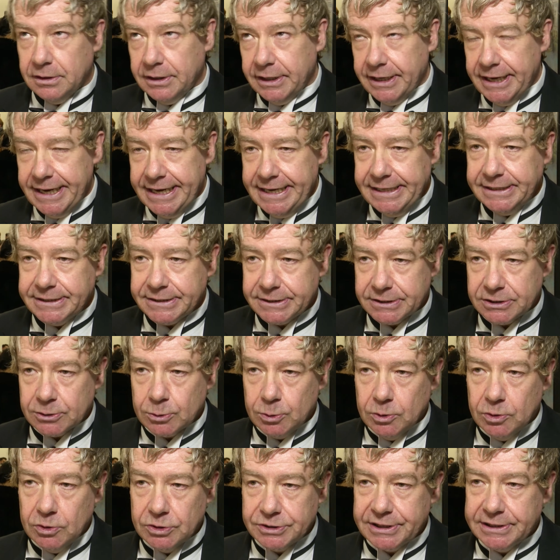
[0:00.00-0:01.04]
east
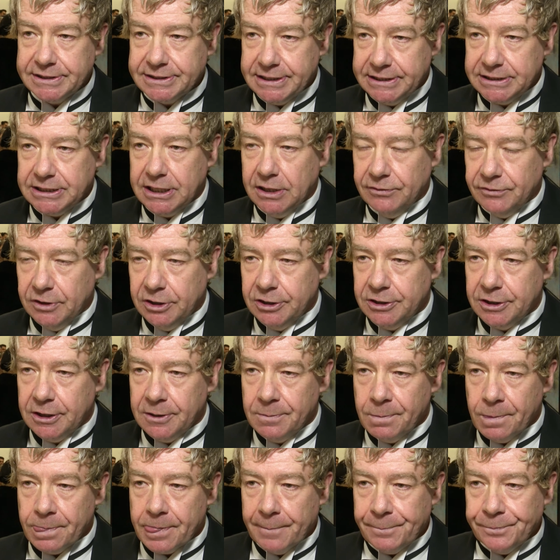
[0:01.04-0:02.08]
towards the City of
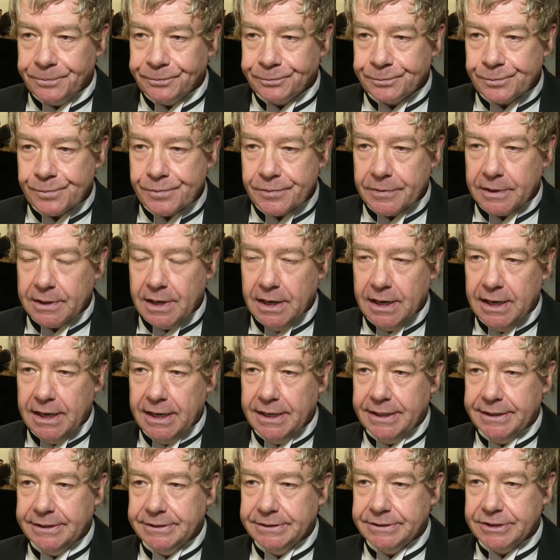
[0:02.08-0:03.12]
London,
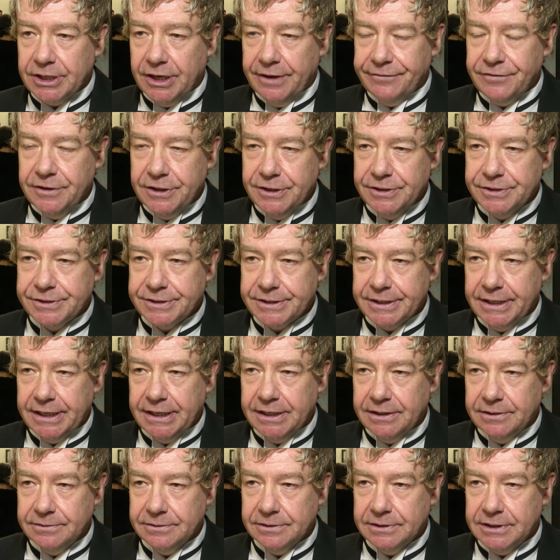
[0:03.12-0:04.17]
and I've used
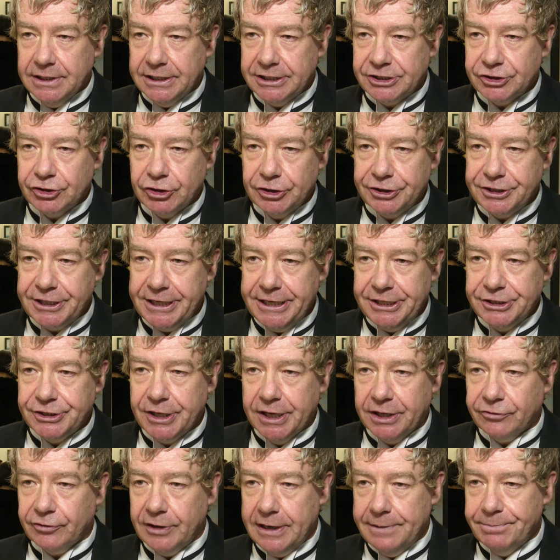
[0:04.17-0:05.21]
a
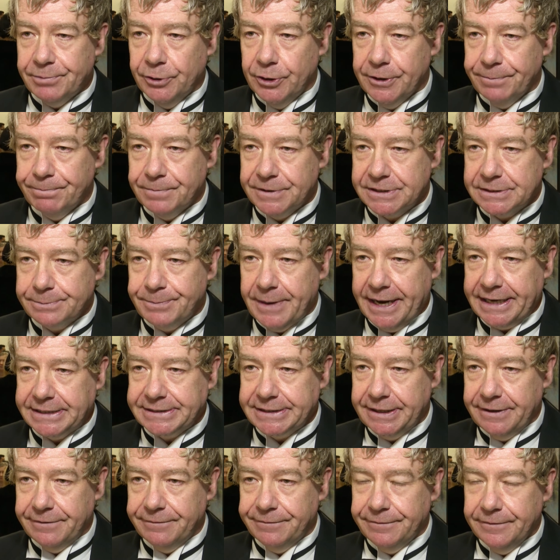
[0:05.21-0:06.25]
strategic three-point
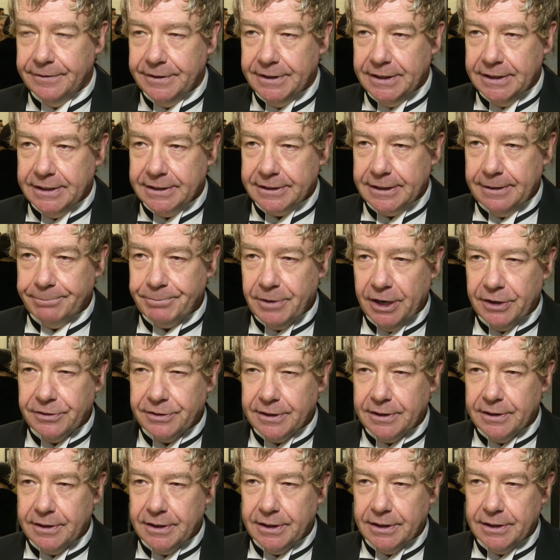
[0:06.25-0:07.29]
perspective that both
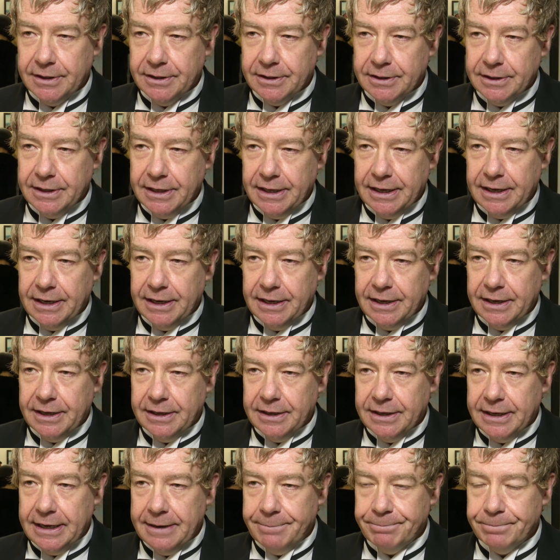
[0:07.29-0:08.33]

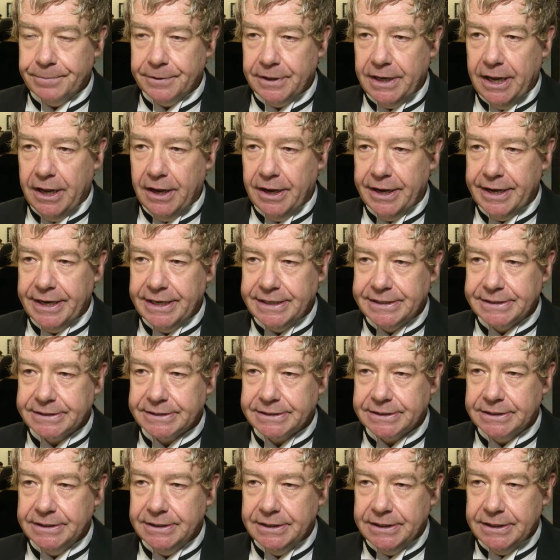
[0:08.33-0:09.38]

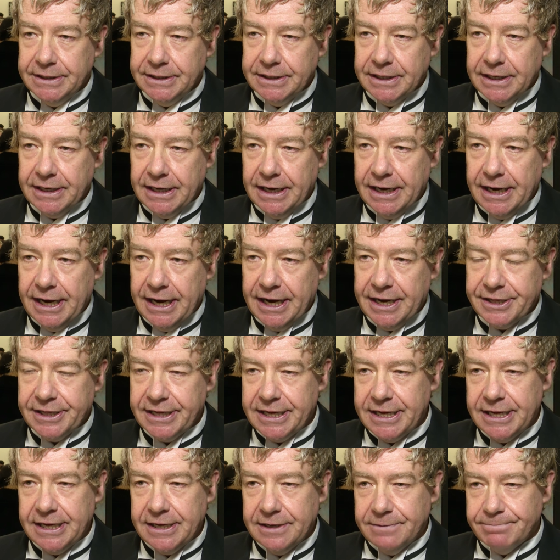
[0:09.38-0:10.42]
implies
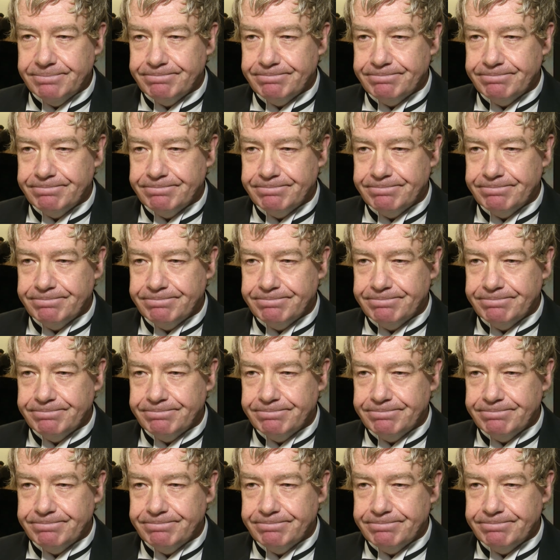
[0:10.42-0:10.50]
the